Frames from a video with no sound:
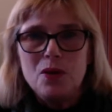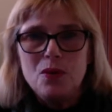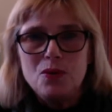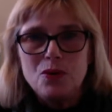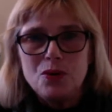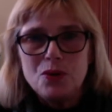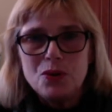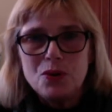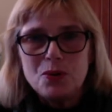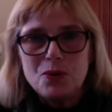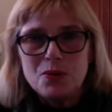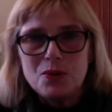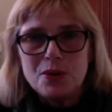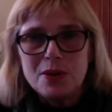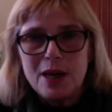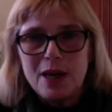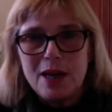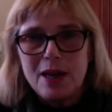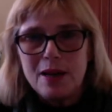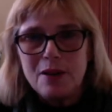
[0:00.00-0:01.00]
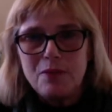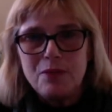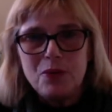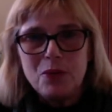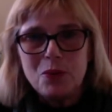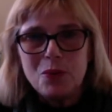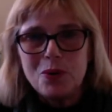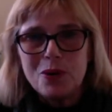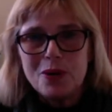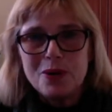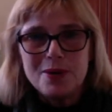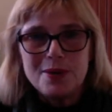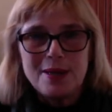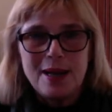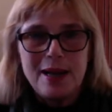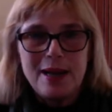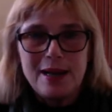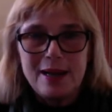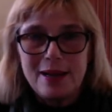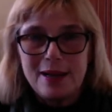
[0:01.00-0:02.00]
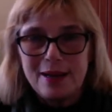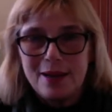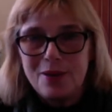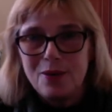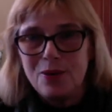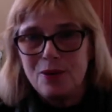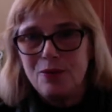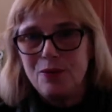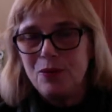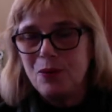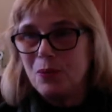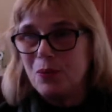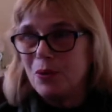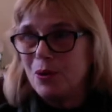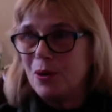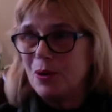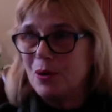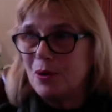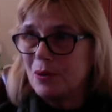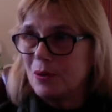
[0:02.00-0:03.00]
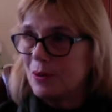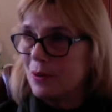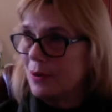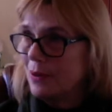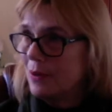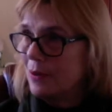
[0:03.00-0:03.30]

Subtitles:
you do. Say, if you were a psychic, or if you were